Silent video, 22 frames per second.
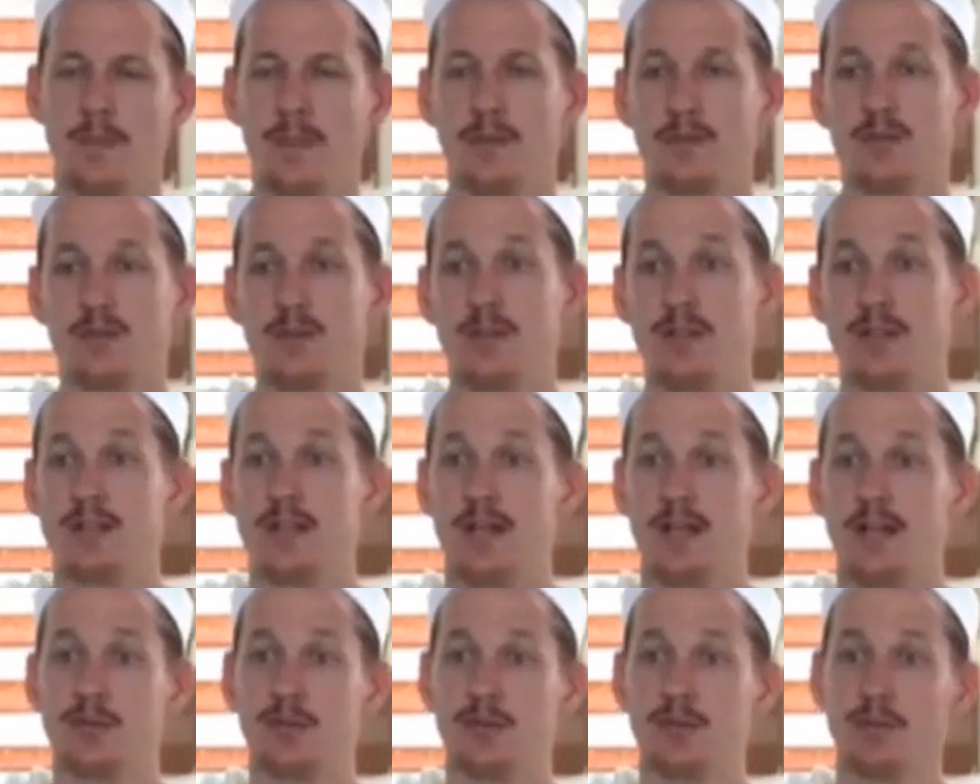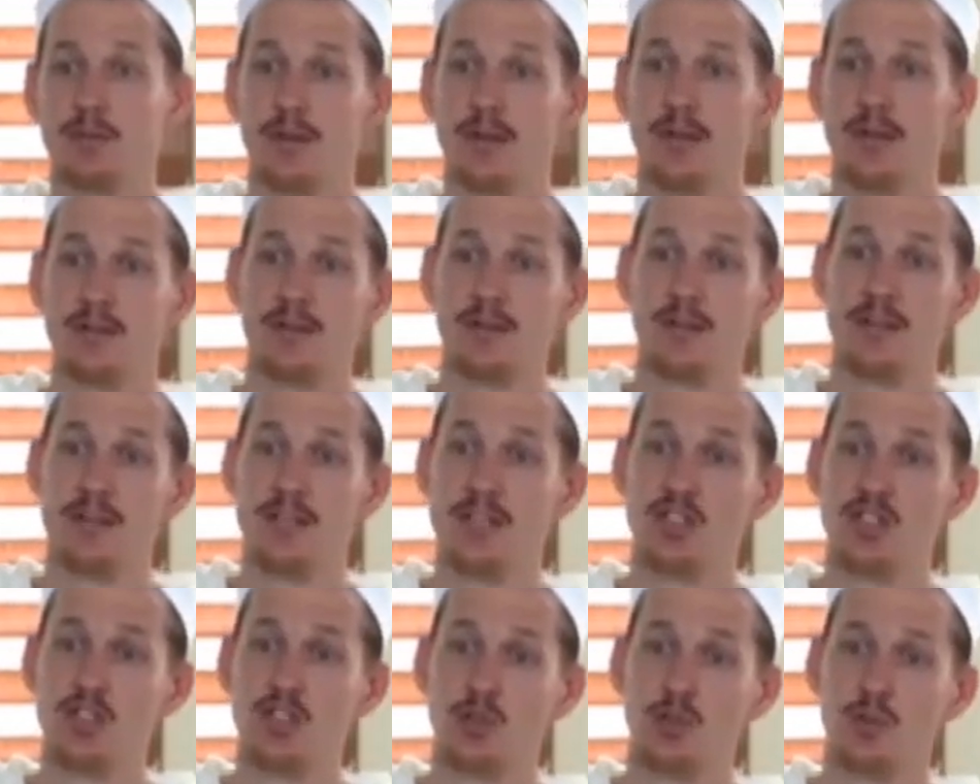to the detriment and the
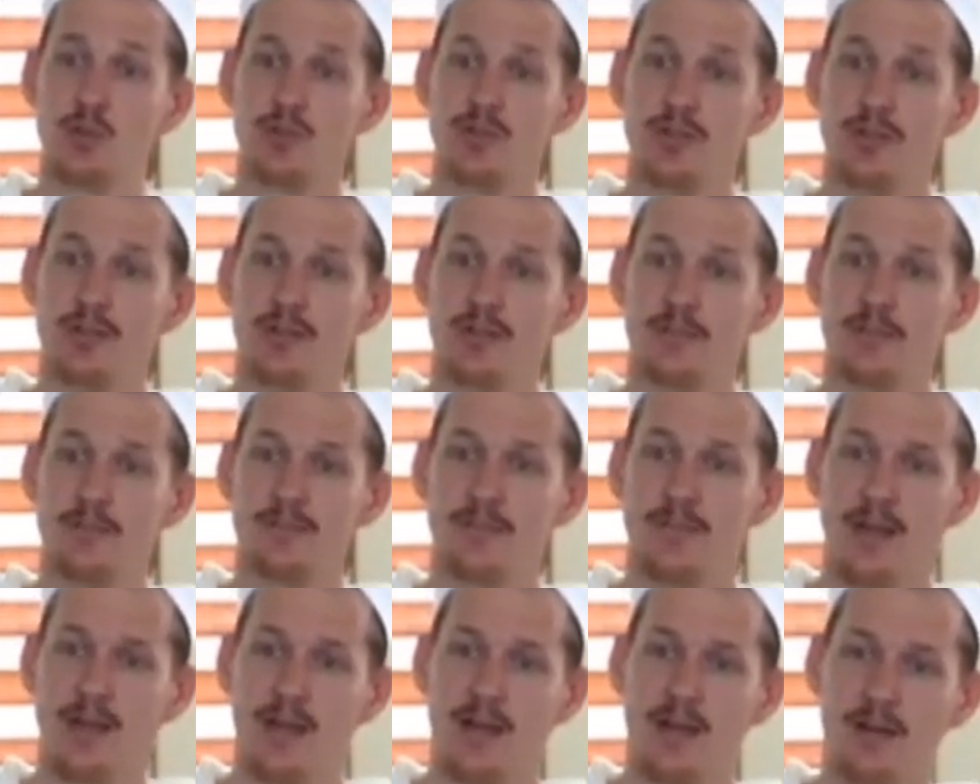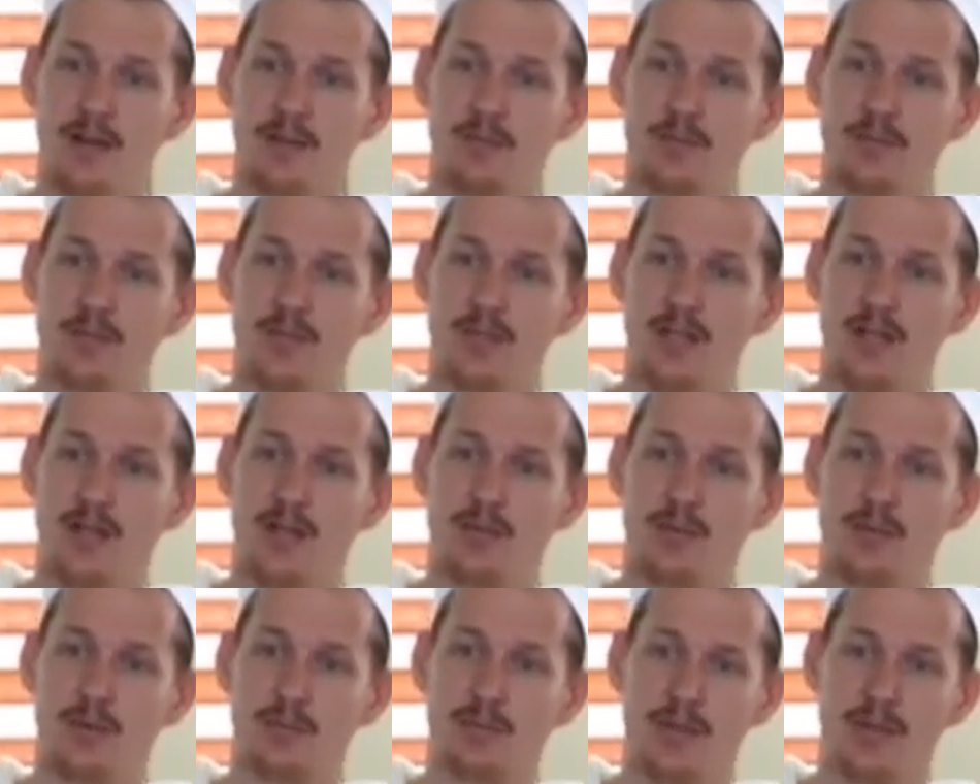exclusion of the other
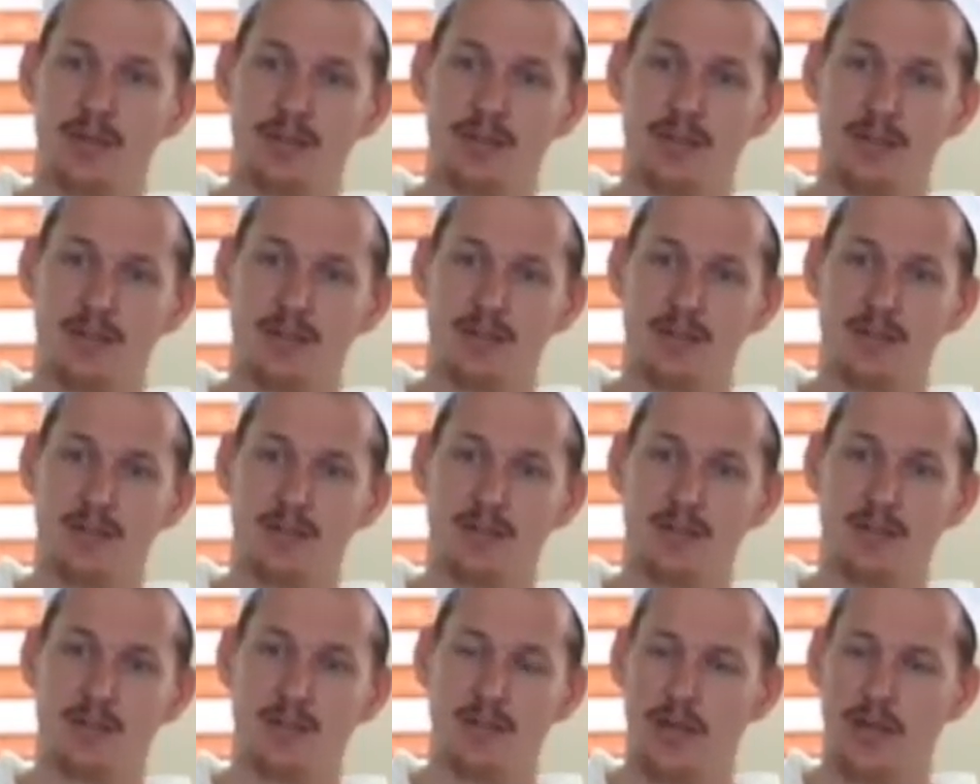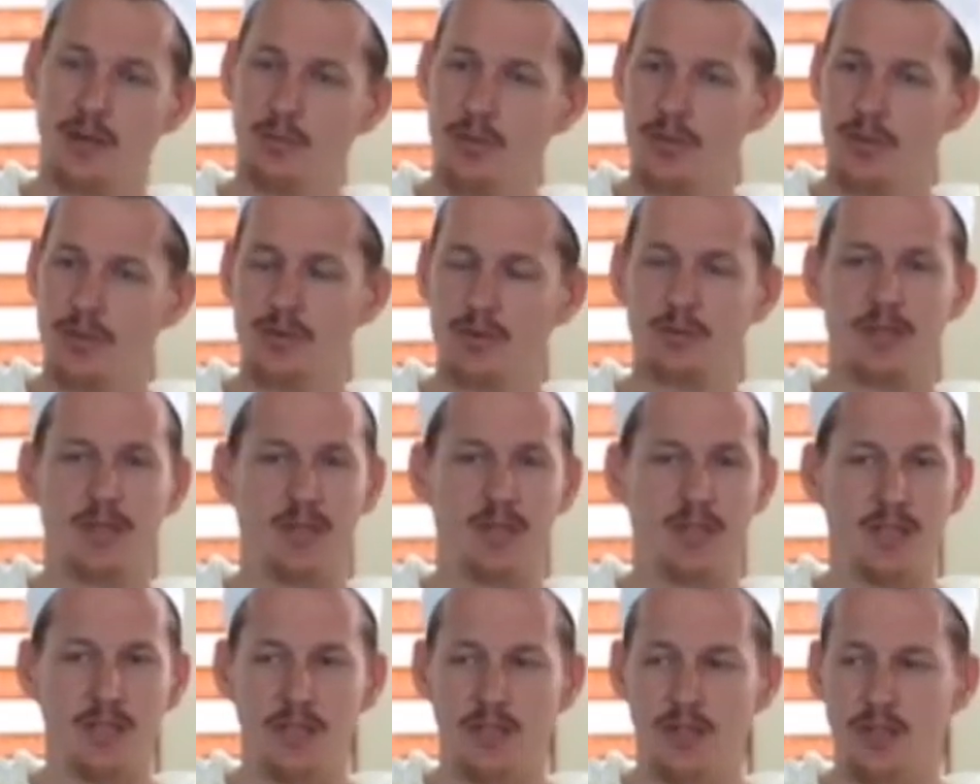opinion. Okay, whether it be,
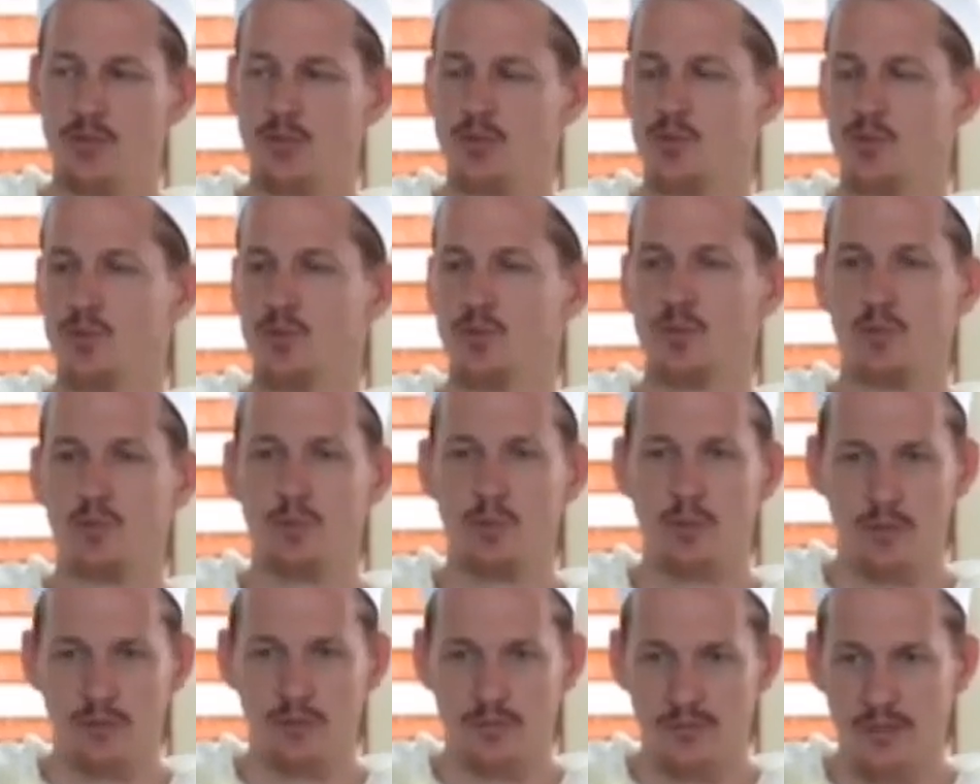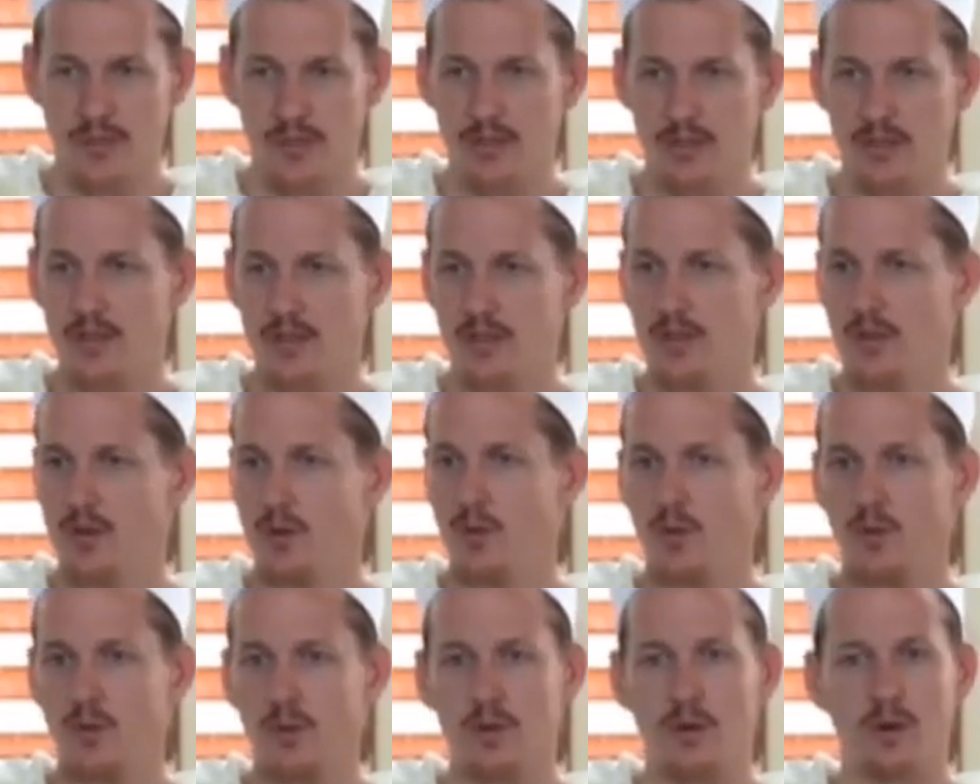again, in usul or fiqh
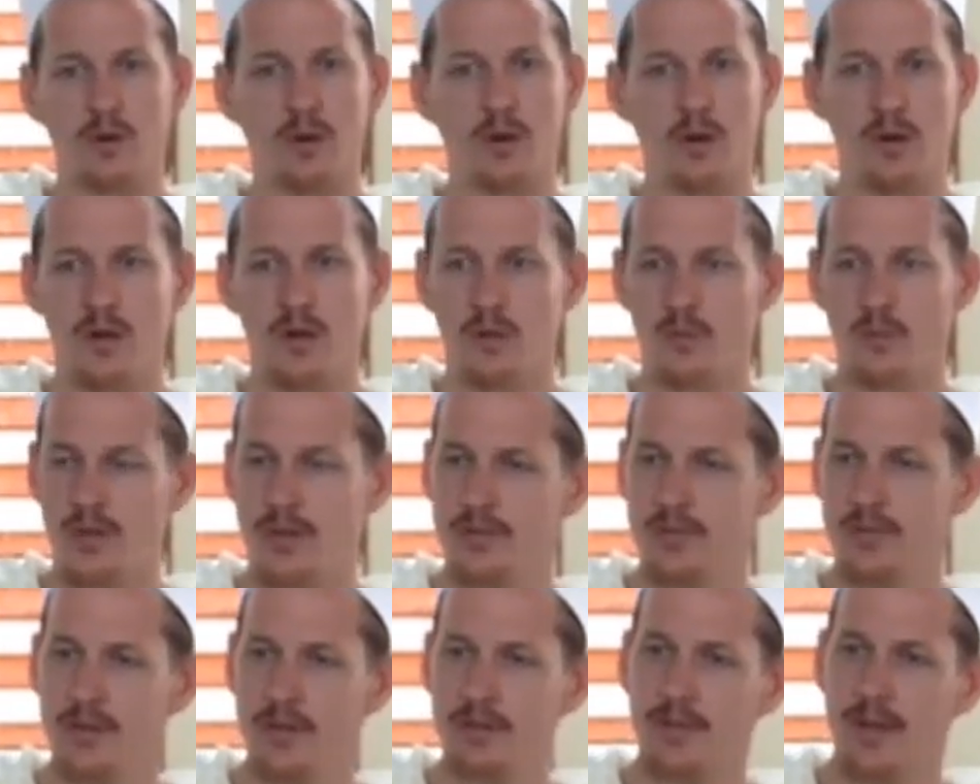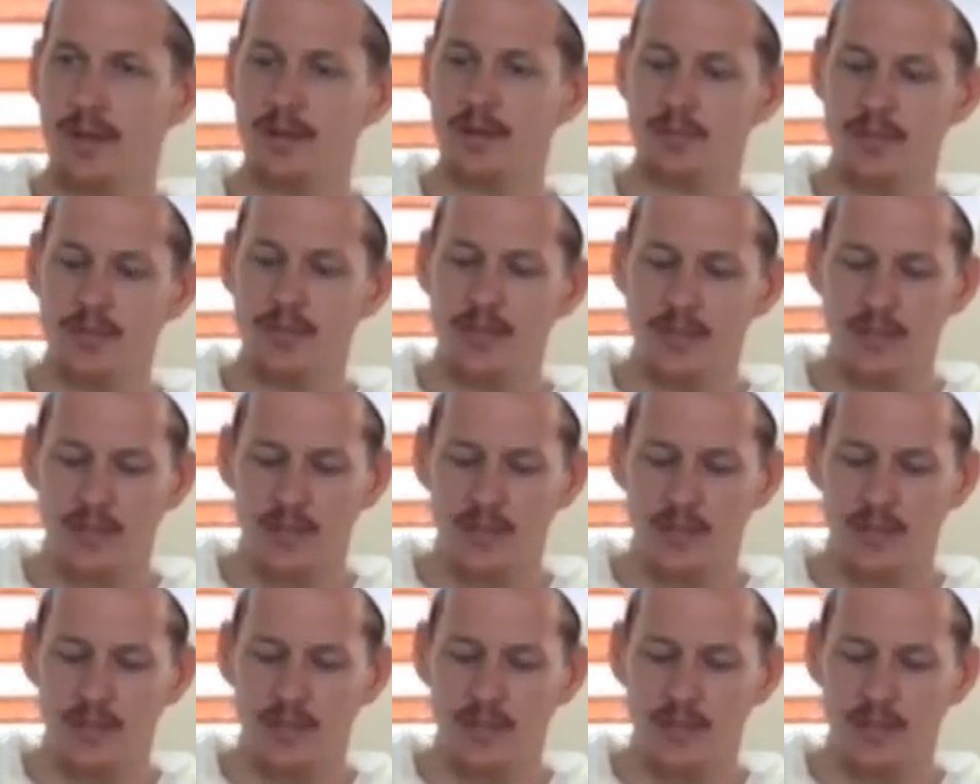or logha or whatever it might be.